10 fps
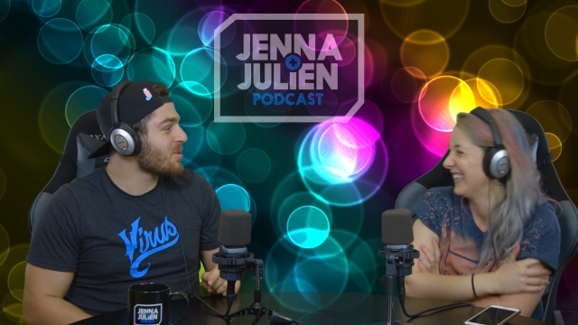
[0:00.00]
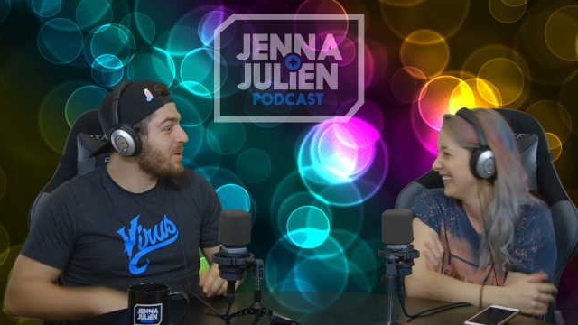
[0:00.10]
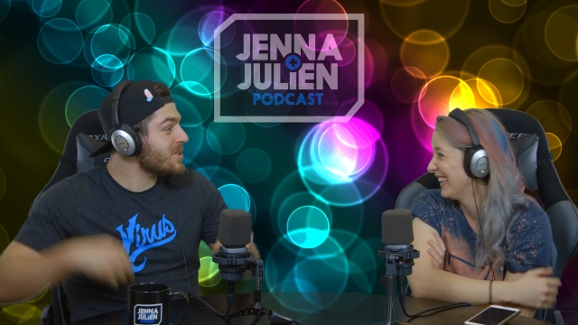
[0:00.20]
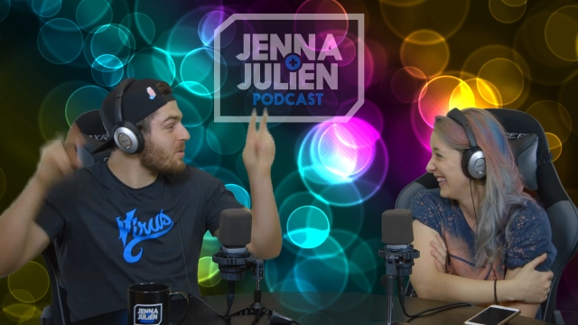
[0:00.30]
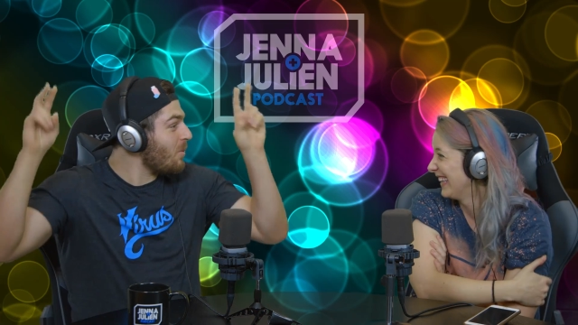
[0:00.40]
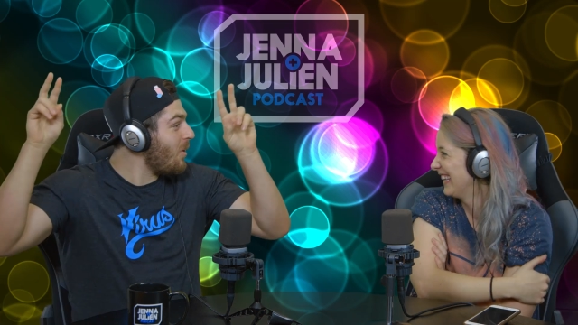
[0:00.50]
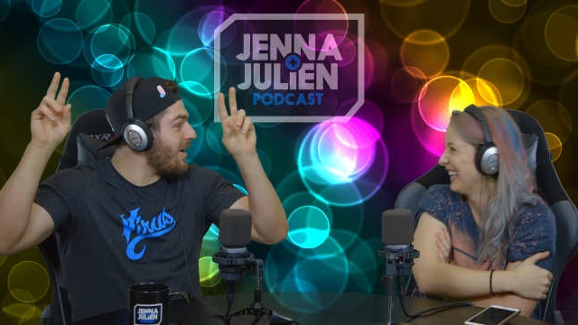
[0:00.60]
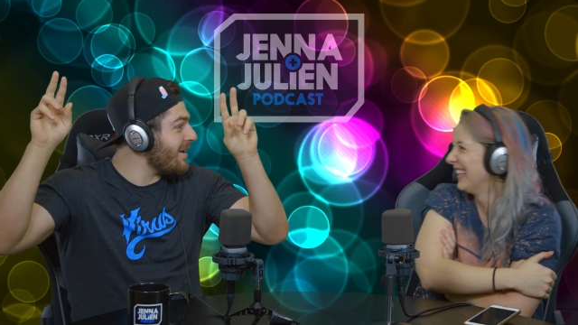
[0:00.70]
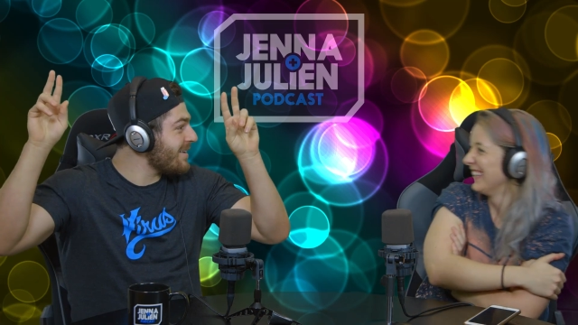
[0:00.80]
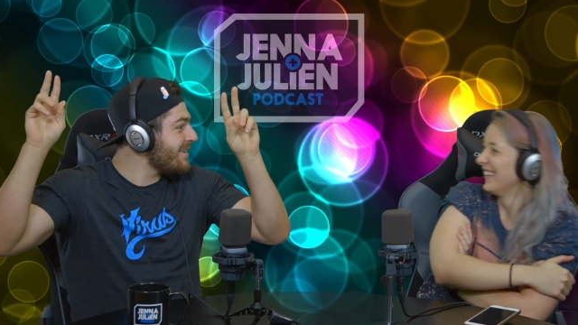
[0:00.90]
Speaker 1: Wins
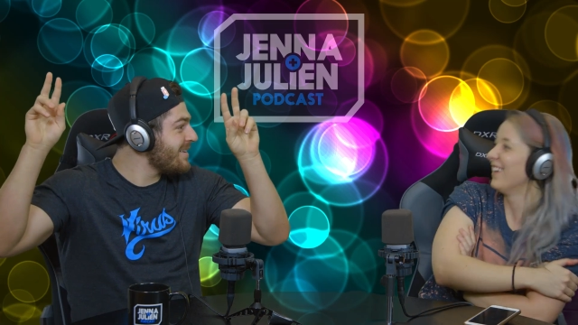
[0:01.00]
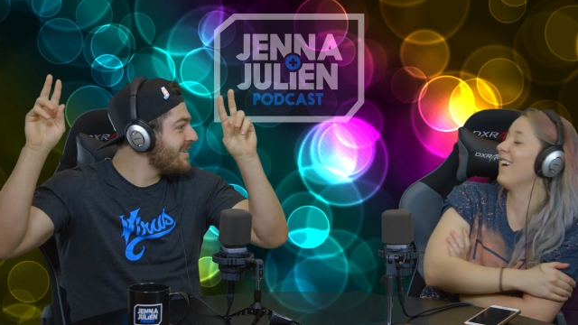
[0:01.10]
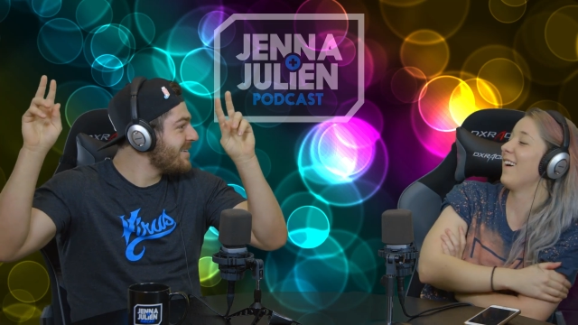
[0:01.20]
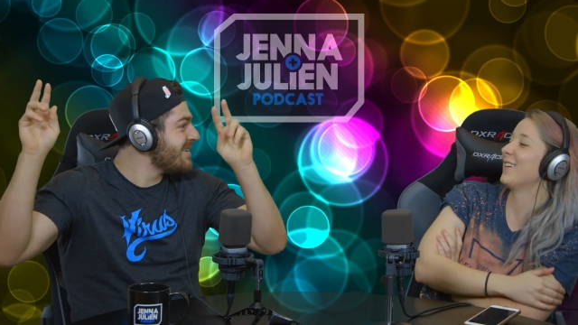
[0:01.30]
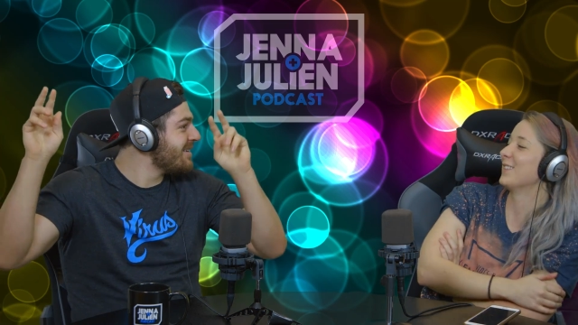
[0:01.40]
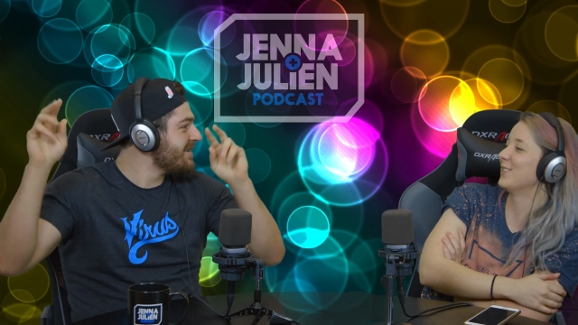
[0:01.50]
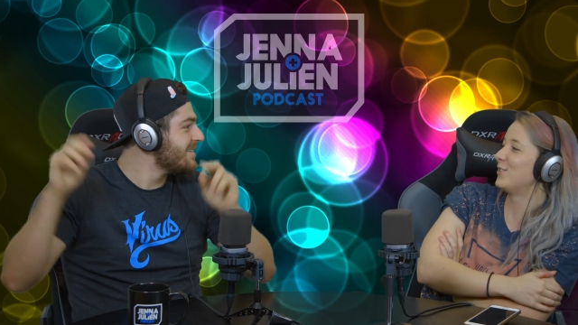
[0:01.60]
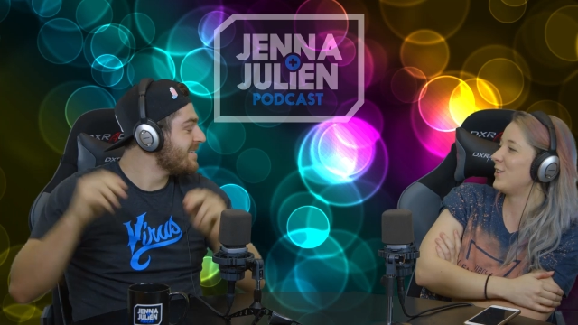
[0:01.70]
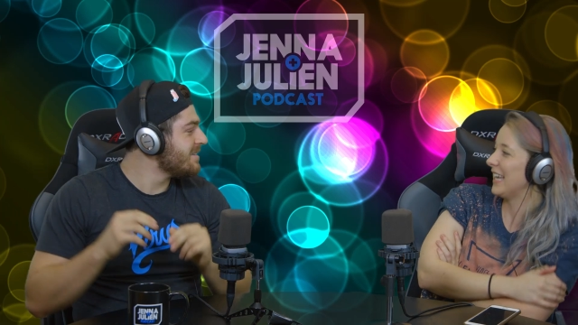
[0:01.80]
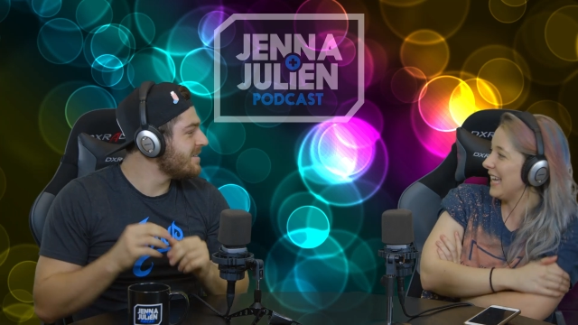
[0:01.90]
reward. Oh,
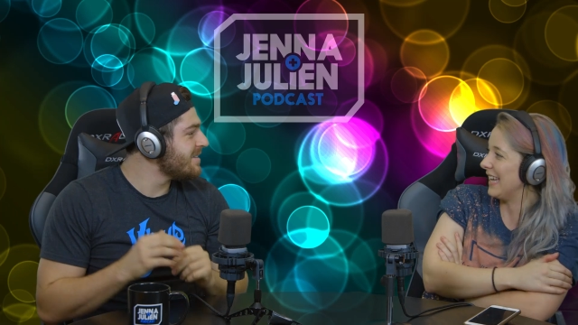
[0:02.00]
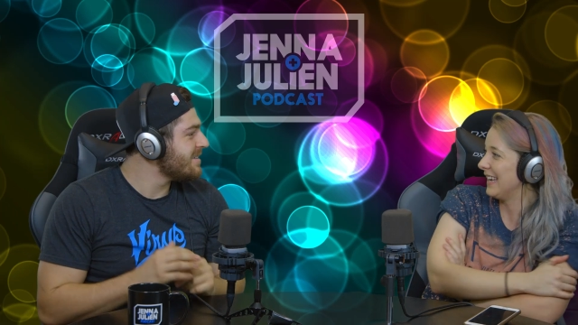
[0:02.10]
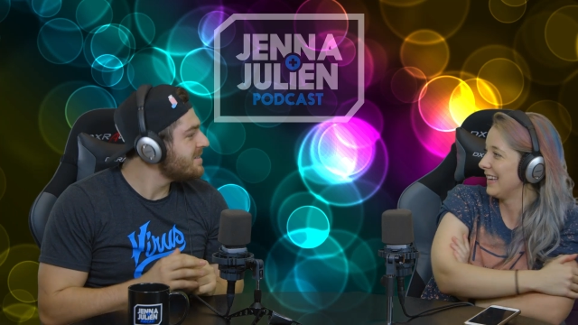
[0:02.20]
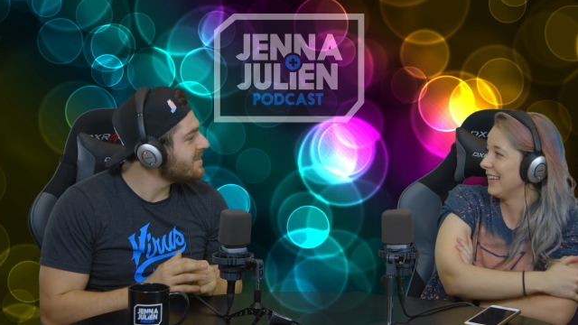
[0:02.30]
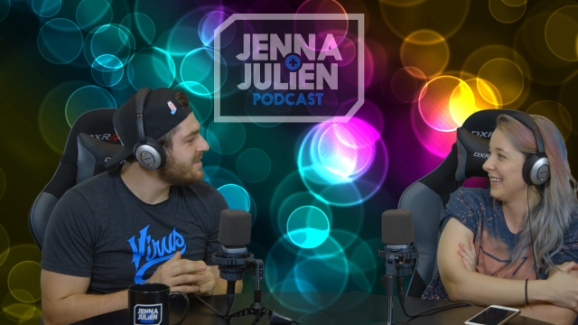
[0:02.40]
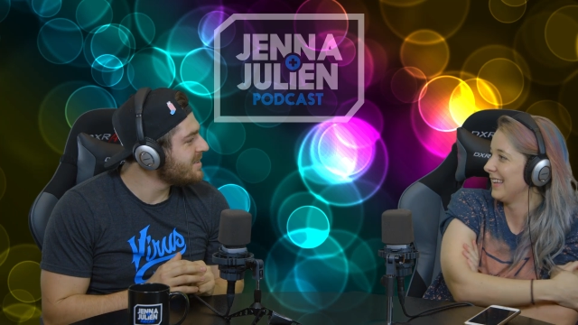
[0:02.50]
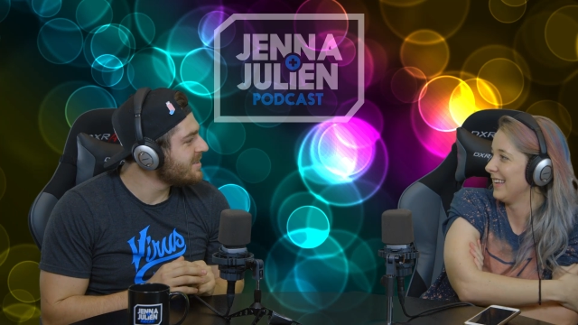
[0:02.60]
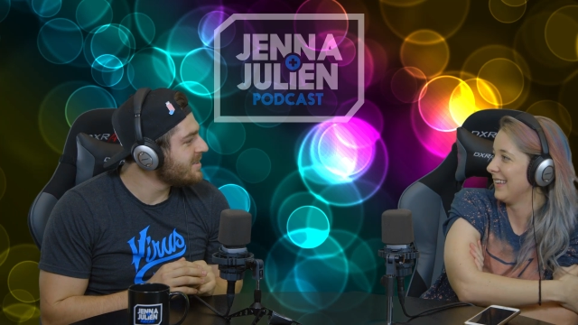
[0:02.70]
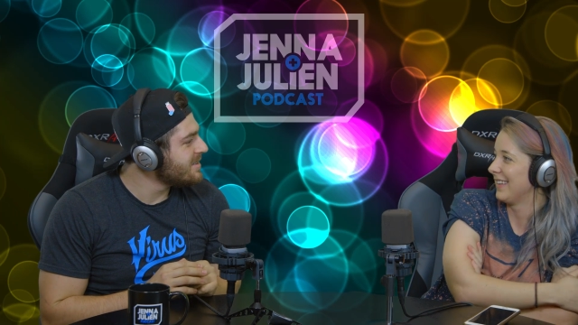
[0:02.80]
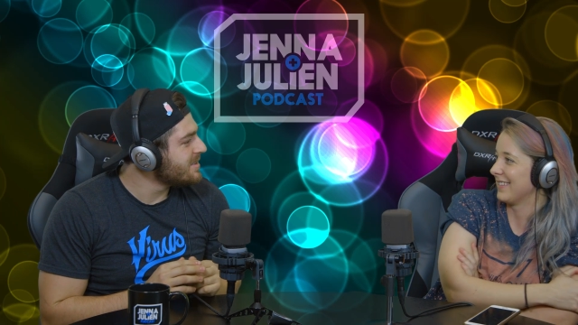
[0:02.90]
shit.
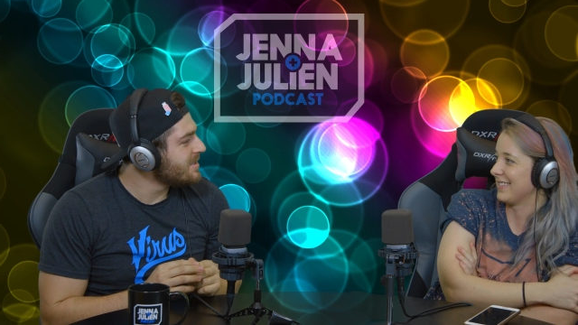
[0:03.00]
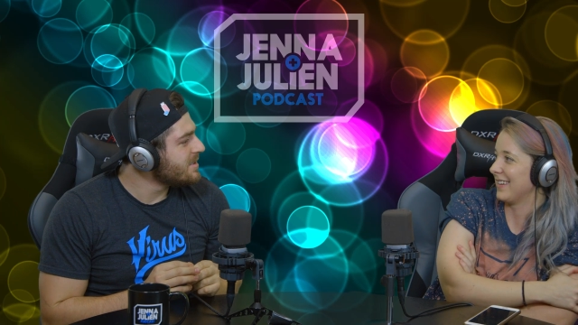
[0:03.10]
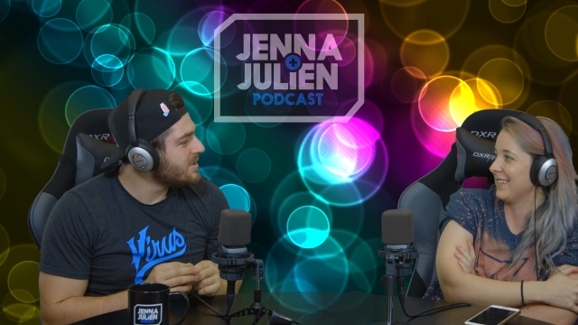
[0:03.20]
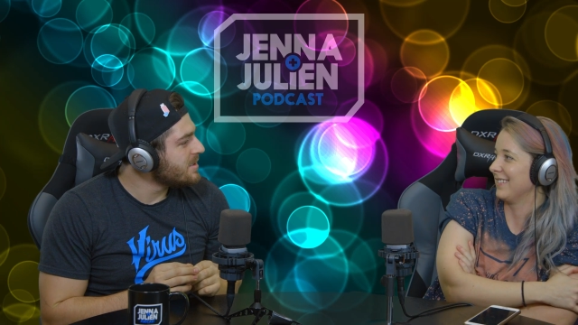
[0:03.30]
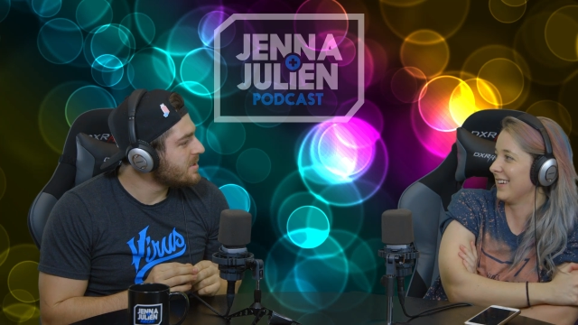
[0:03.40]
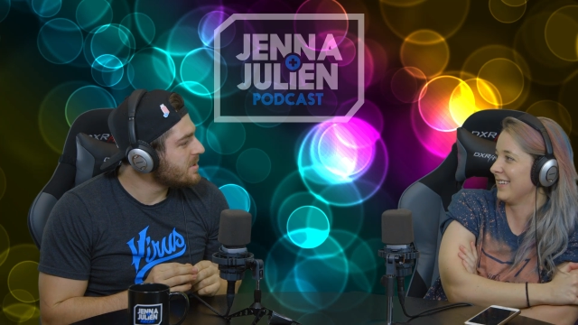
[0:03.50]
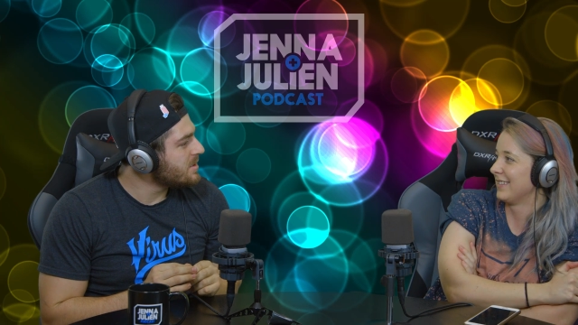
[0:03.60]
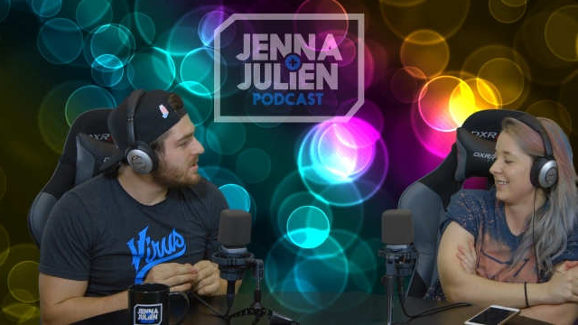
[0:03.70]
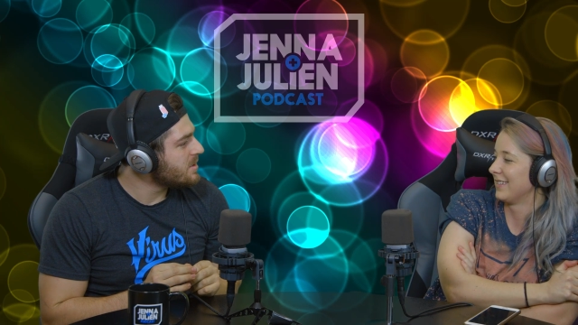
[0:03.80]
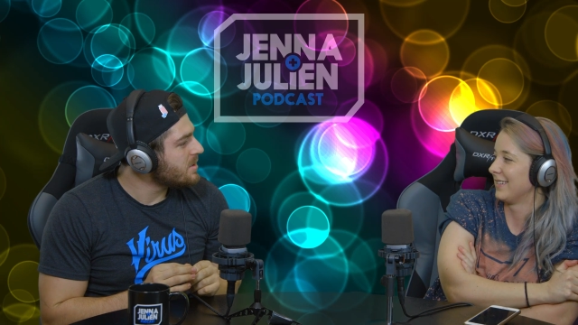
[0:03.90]
That's a good one.